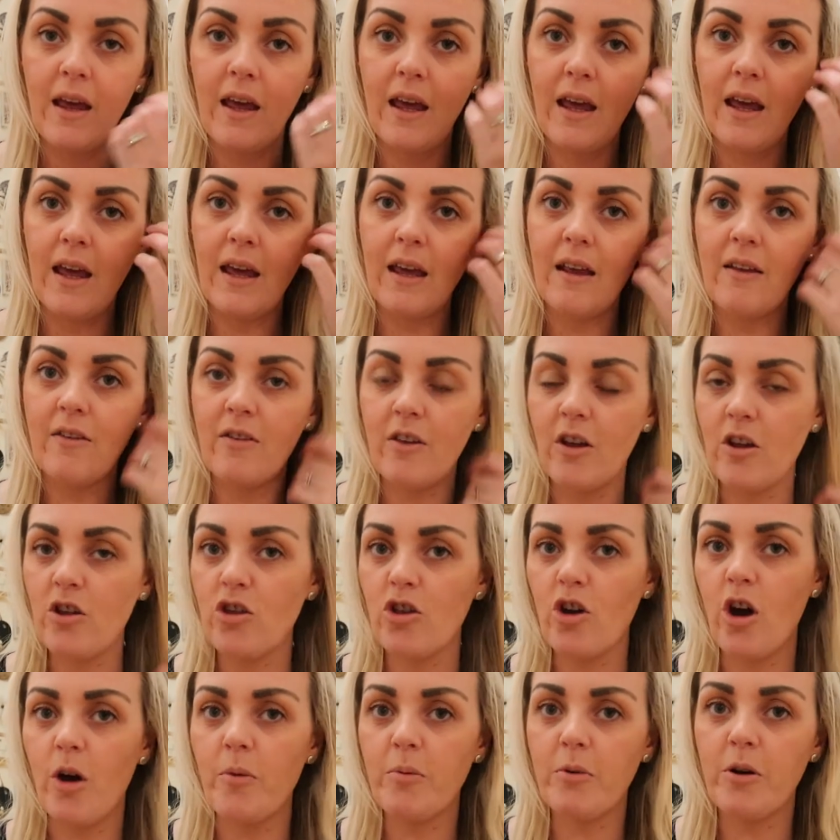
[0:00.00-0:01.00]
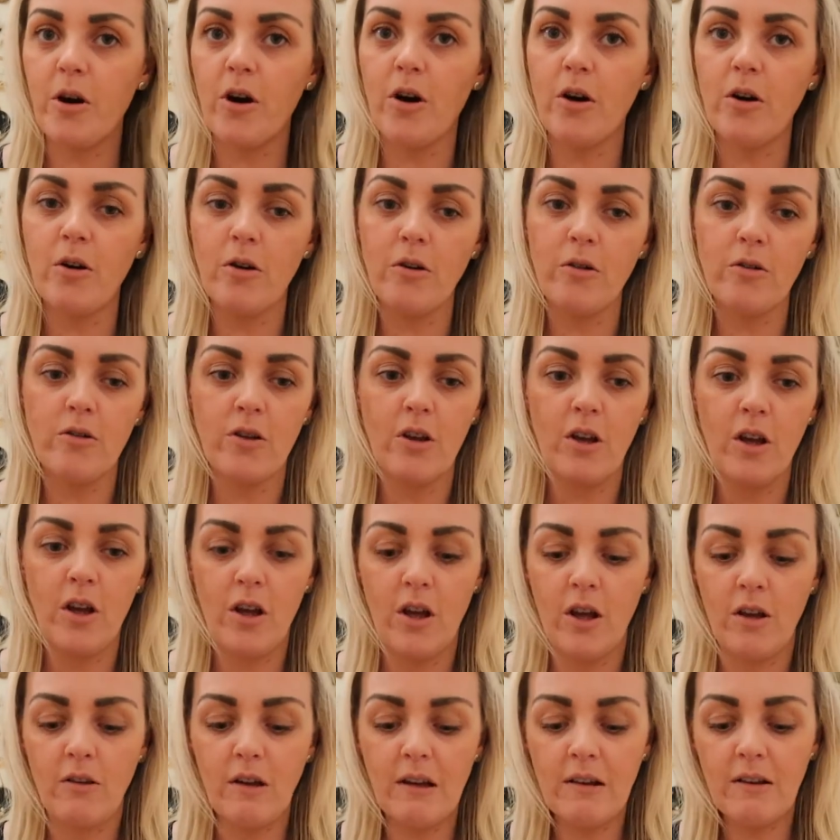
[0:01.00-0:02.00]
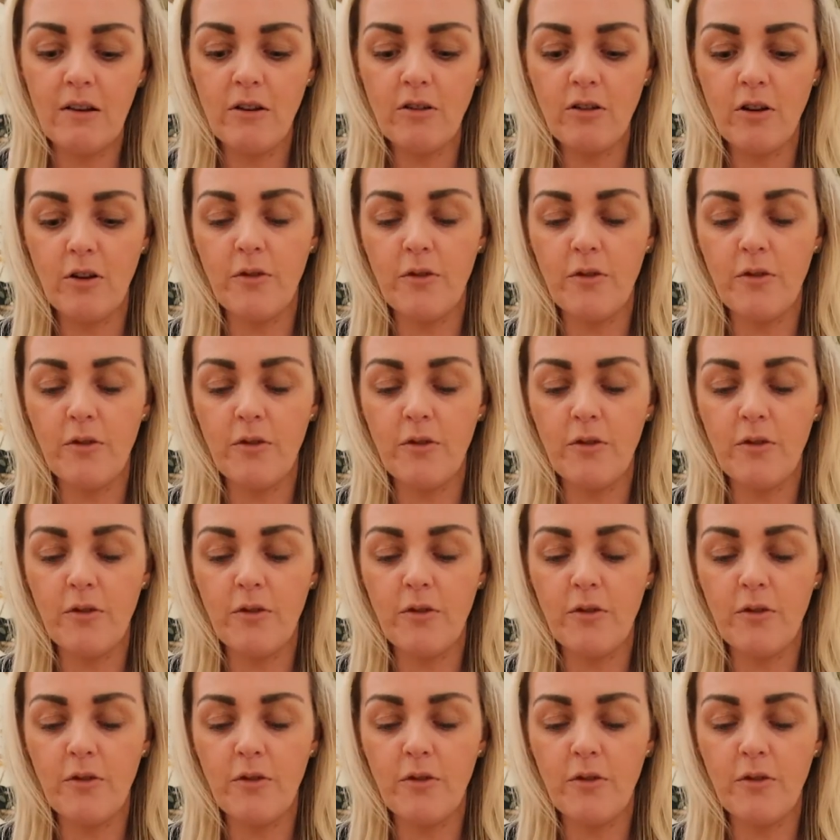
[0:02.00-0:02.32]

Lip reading: is a shop called Little